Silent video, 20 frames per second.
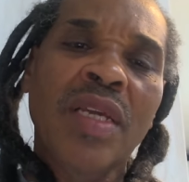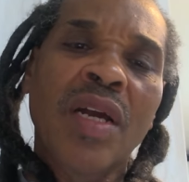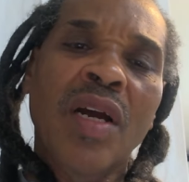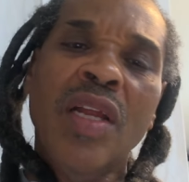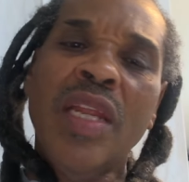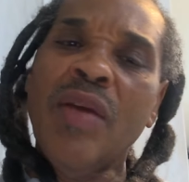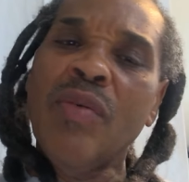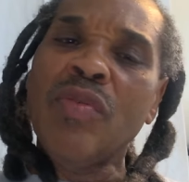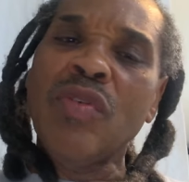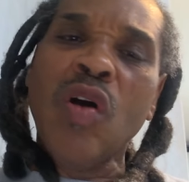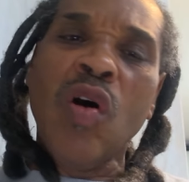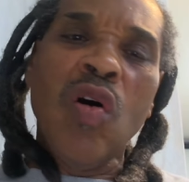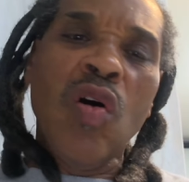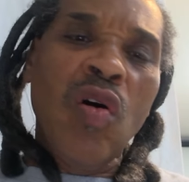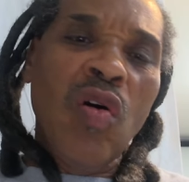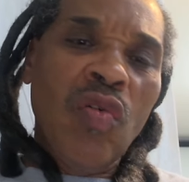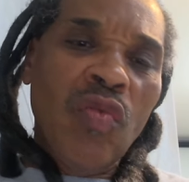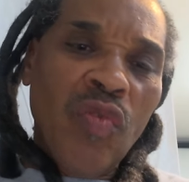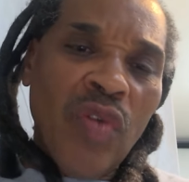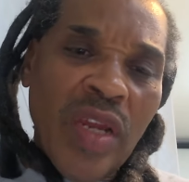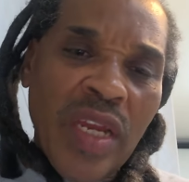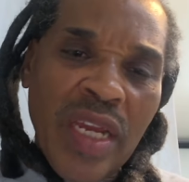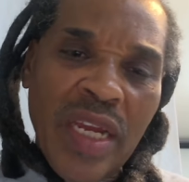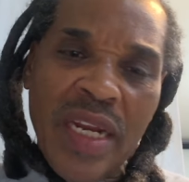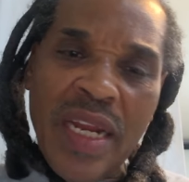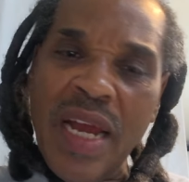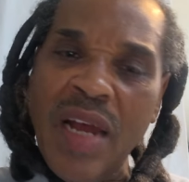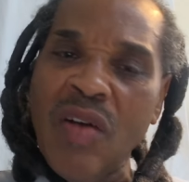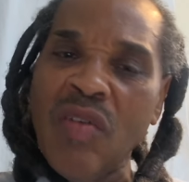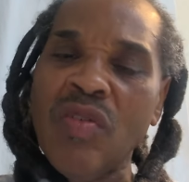They was all red
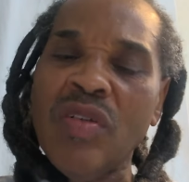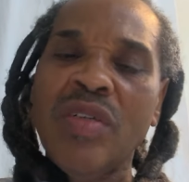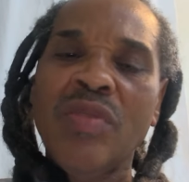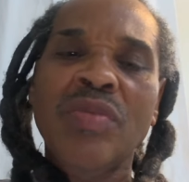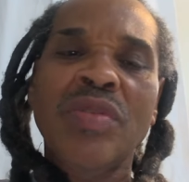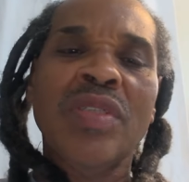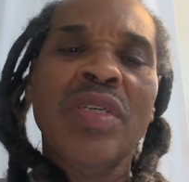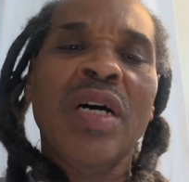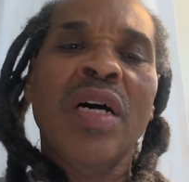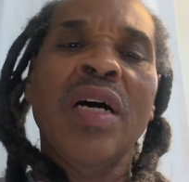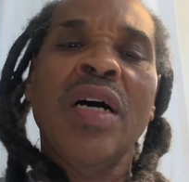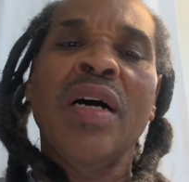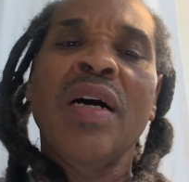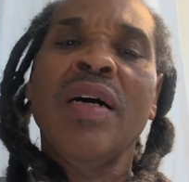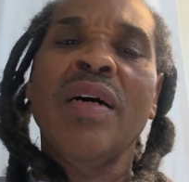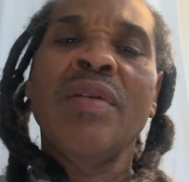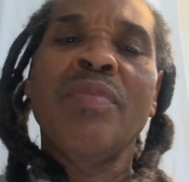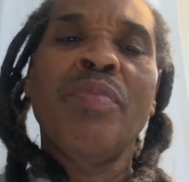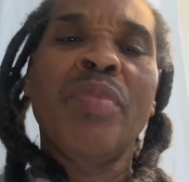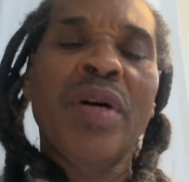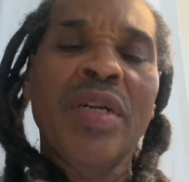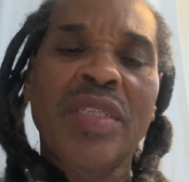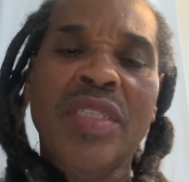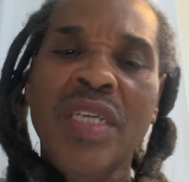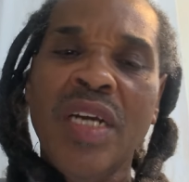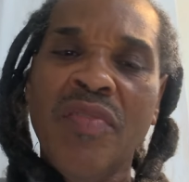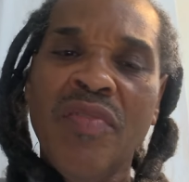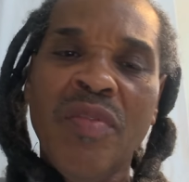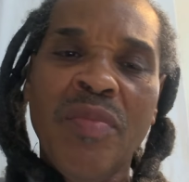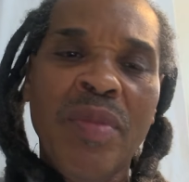out. It was uh, a bunch
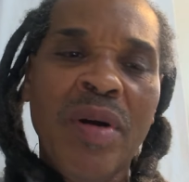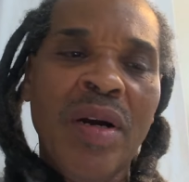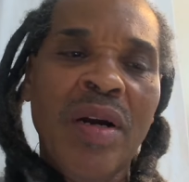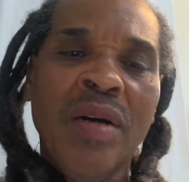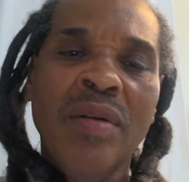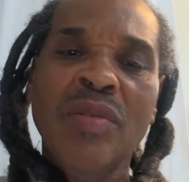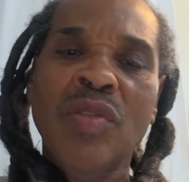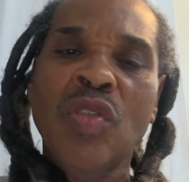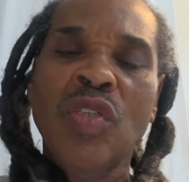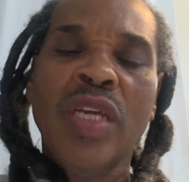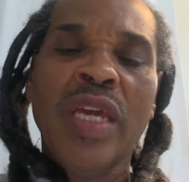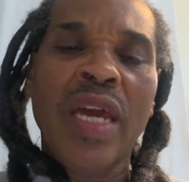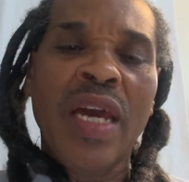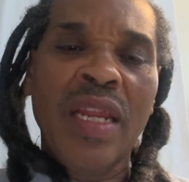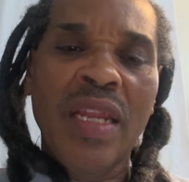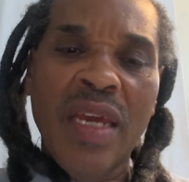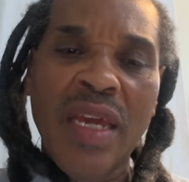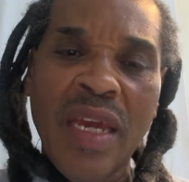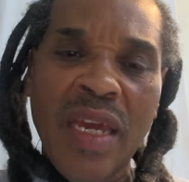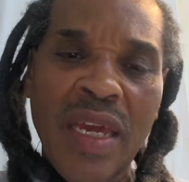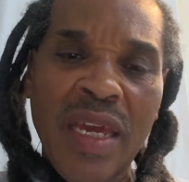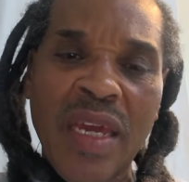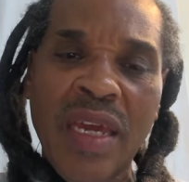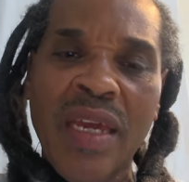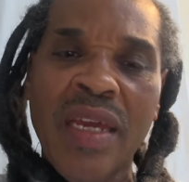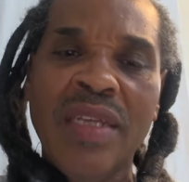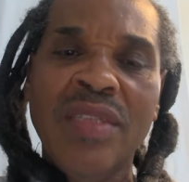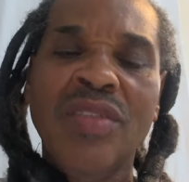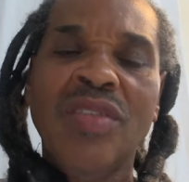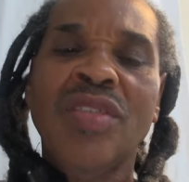of them. Uh,
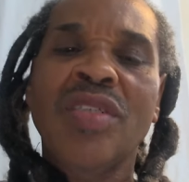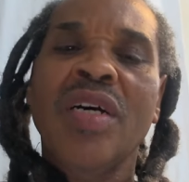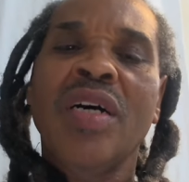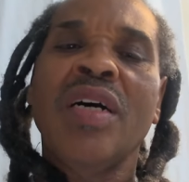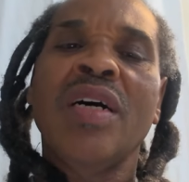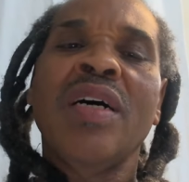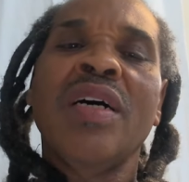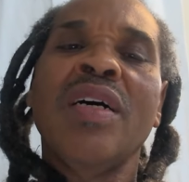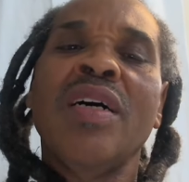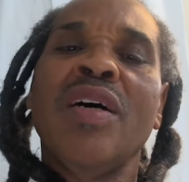Callahan's, uh,